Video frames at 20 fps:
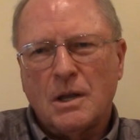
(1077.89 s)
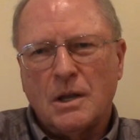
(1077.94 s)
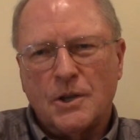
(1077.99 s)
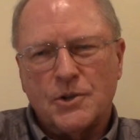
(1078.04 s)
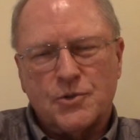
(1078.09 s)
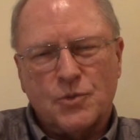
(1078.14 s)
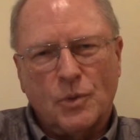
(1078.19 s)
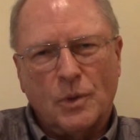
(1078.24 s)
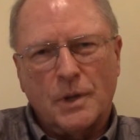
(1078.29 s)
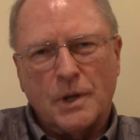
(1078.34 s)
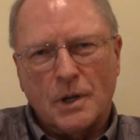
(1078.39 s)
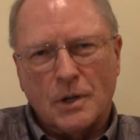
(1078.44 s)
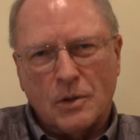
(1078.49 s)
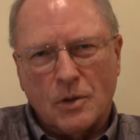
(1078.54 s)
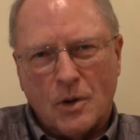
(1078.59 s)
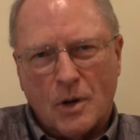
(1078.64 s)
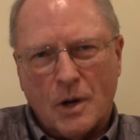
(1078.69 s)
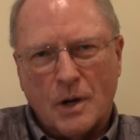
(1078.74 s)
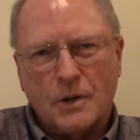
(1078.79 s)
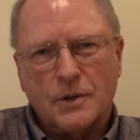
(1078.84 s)
It's really a
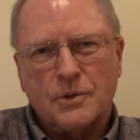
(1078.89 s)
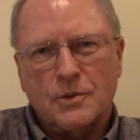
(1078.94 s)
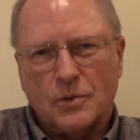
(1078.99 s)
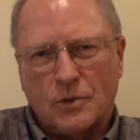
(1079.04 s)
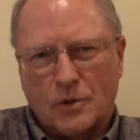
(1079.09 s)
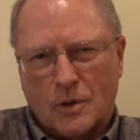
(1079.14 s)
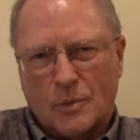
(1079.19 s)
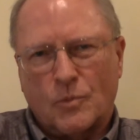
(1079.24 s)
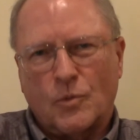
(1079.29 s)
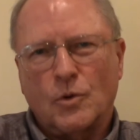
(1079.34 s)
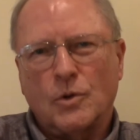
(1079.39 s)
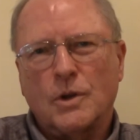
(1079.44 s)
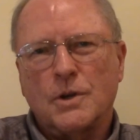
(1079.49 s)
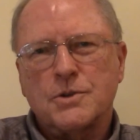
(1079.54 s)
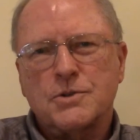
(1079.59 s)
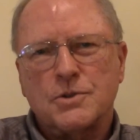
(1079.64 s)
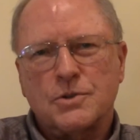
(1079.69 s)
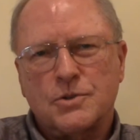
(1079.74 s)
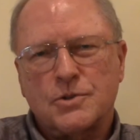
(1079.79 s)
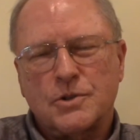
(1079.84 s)
long-term
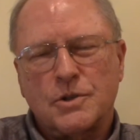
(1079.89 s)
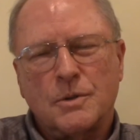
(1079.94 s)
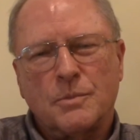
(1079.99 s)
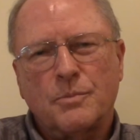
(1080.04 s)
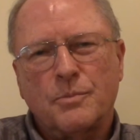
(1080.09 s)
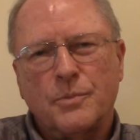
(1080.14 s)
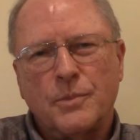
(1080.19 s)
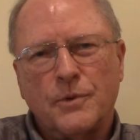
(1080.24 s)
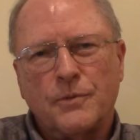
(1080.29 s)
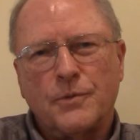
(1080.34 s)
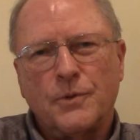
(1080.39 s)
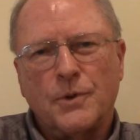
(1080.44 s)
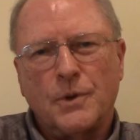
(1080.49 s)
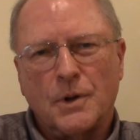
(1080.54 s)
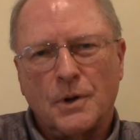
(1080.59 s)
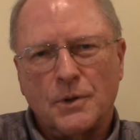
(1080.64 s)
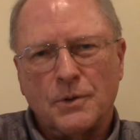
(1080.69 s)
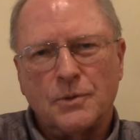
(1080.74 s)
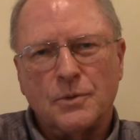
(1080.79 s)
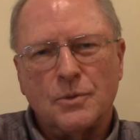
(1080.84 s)
relationship if you're
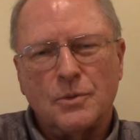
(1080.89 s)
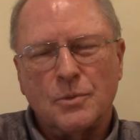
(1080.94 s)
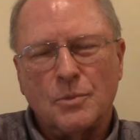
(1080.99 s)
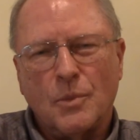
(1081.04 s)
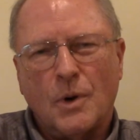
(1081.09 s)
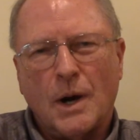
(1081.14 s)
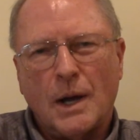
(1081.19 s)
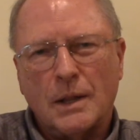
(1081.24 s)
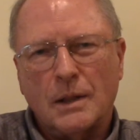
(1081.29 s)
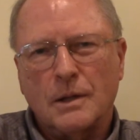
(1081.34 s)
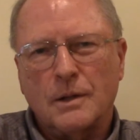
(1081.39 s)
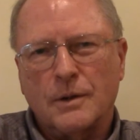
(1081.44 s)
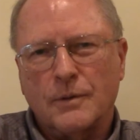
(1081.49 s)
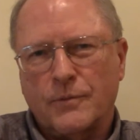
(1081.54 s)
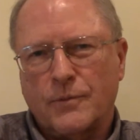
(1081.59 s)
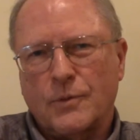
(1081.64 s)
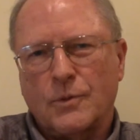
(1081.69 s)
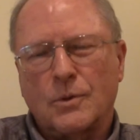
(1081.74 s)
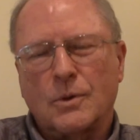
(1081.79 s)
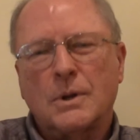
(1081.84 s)
going to do modeling
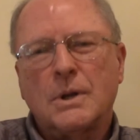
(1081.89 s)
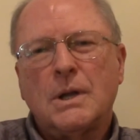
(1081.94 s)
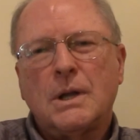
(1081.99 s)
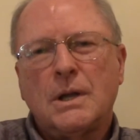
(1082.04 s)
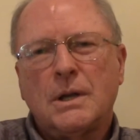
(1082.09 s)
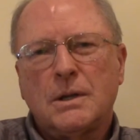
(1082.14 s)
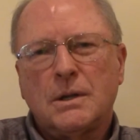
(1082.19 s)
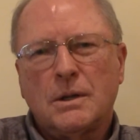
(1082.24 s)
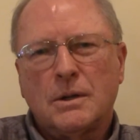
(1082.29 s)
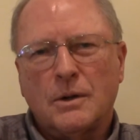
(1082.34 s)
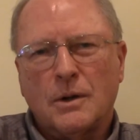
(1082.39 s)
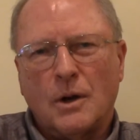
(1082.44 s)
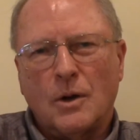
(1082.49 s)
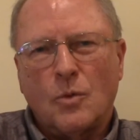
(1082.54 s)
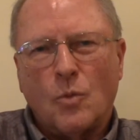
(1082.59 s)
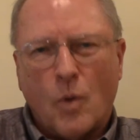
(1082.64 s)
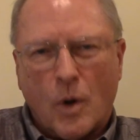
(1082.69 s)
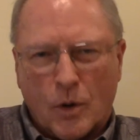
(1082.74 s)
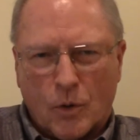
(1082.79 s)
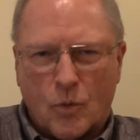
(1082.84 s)
for
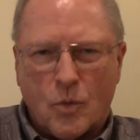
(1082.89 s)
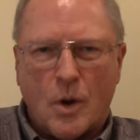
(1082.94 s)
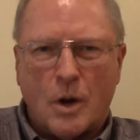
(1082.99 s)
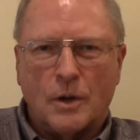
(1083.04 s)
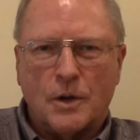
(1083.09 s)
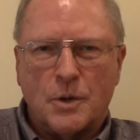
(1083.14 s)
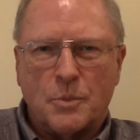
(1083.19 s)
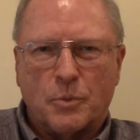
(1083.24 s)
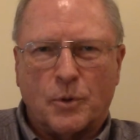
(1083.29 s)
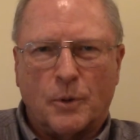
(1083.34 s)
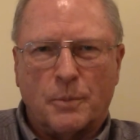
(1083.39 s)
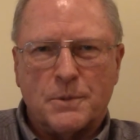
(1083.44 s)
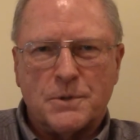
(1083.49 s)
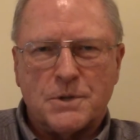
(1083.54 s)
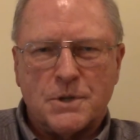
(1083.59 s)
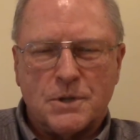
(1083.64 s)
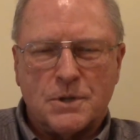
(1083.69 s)
water quality purposes